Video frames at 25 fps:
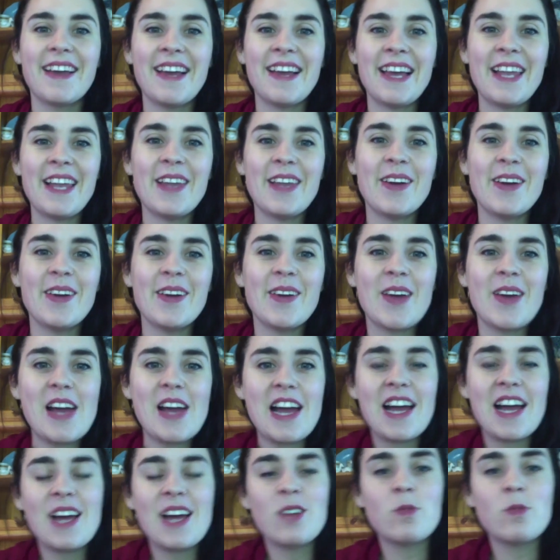Hello
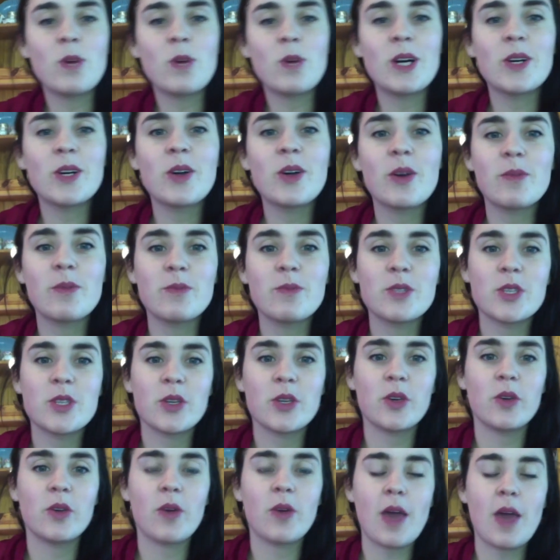and welcome
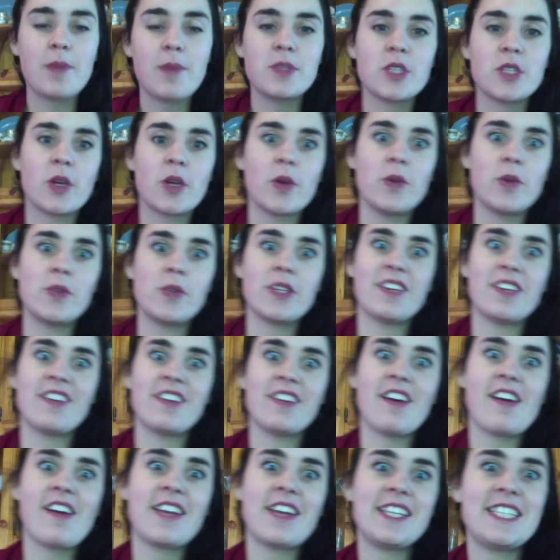to episode
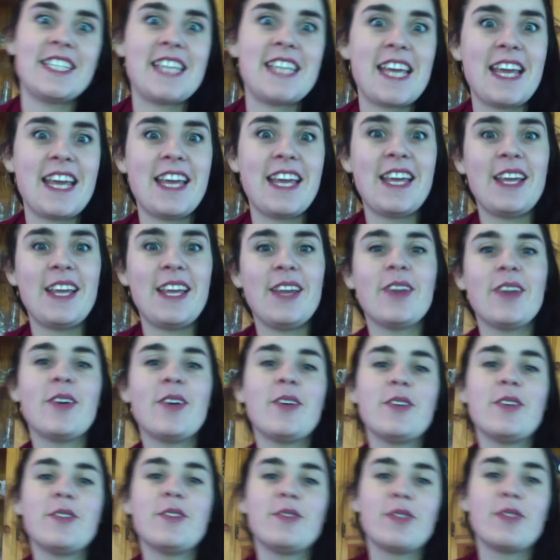19
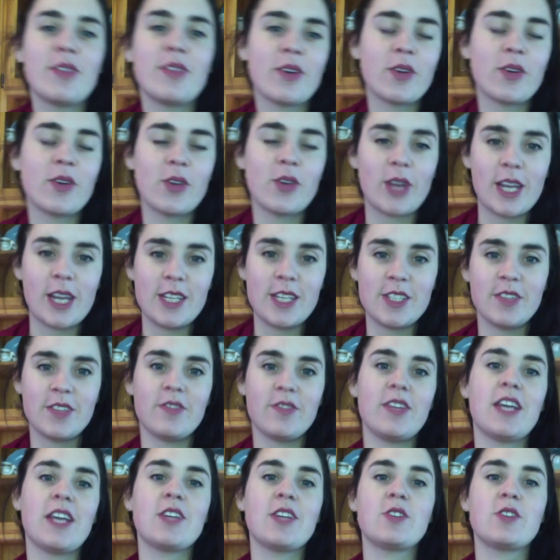of the Creative
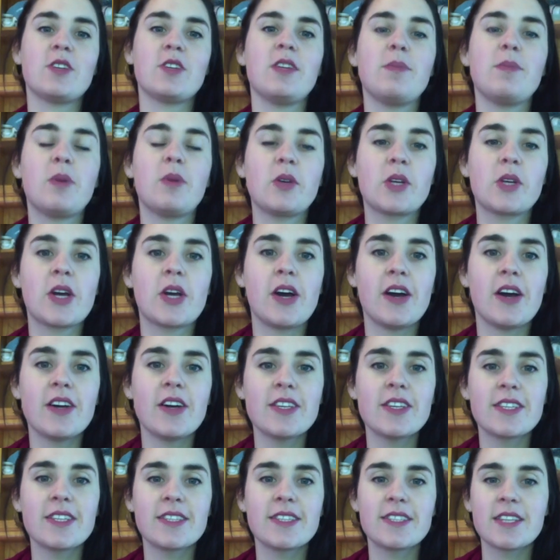Naturally
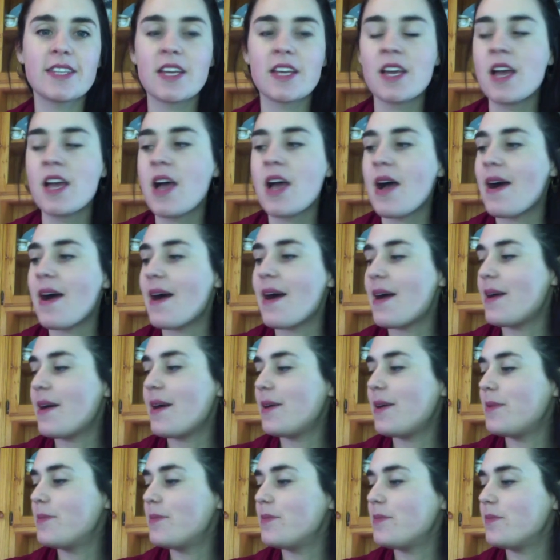podcast.
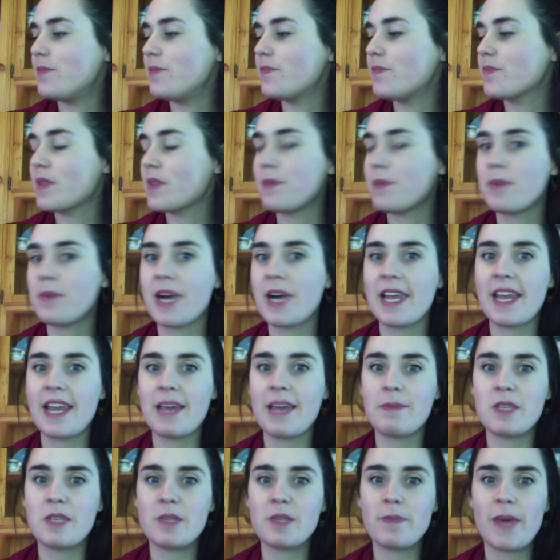My
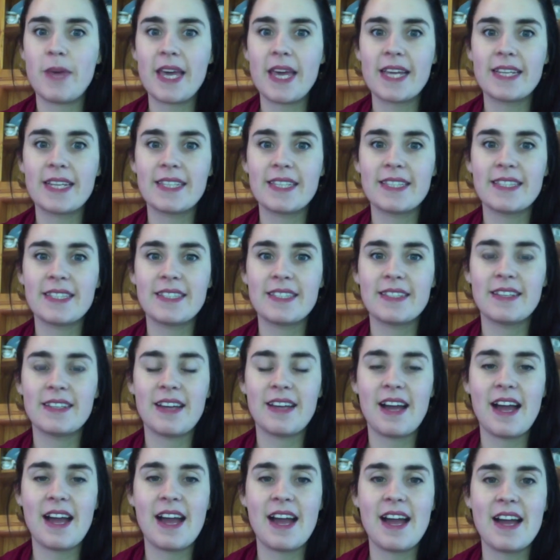name is Bex
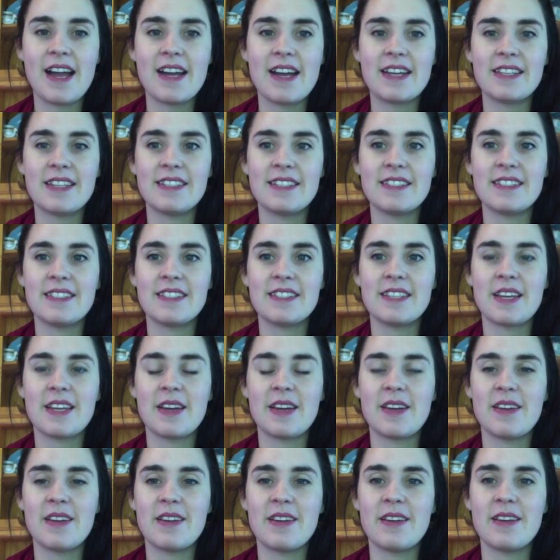and
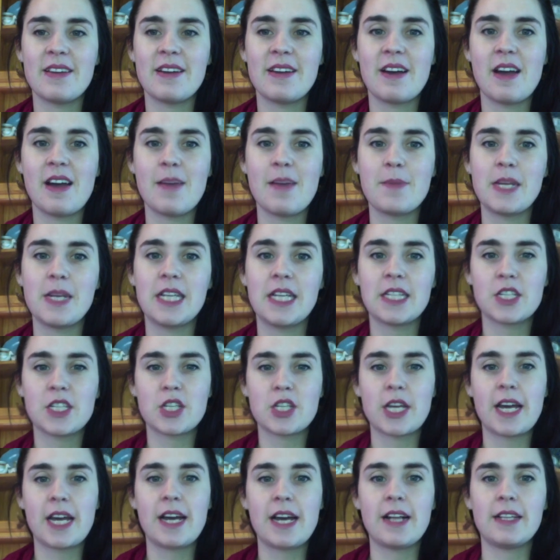I'm an English
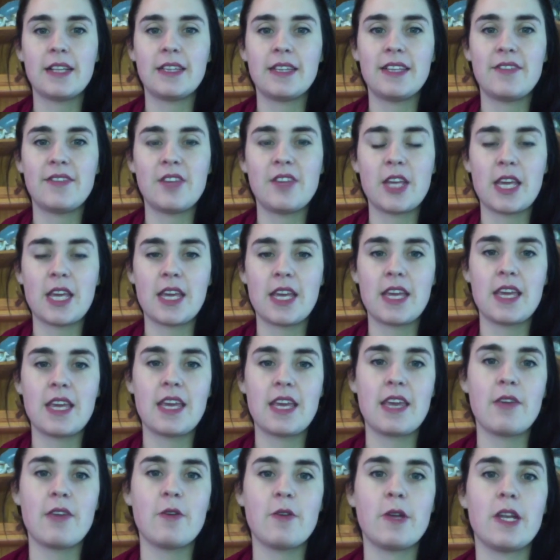gal living
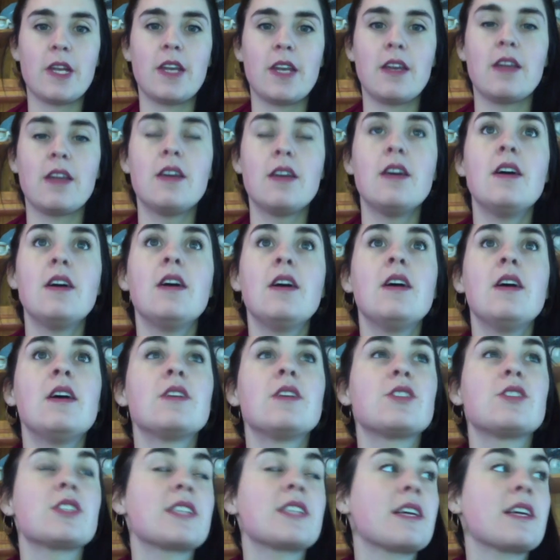here in
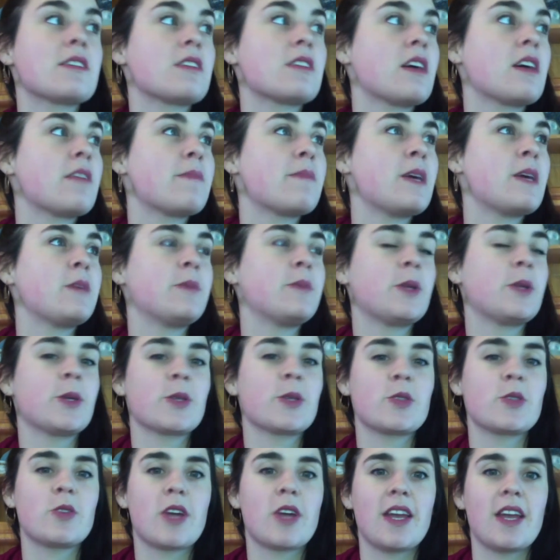just outside of Melbourne,
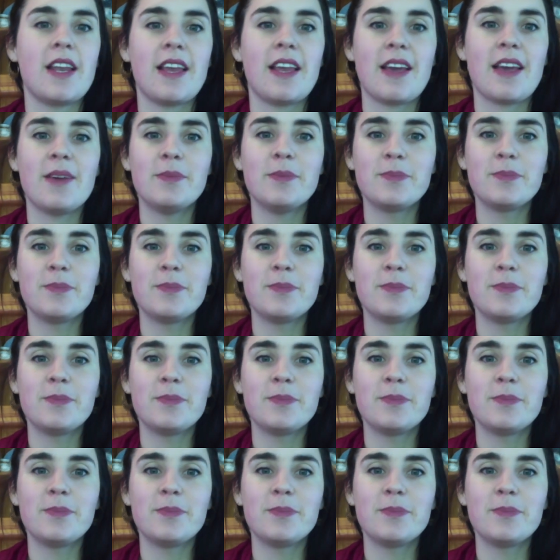Australia.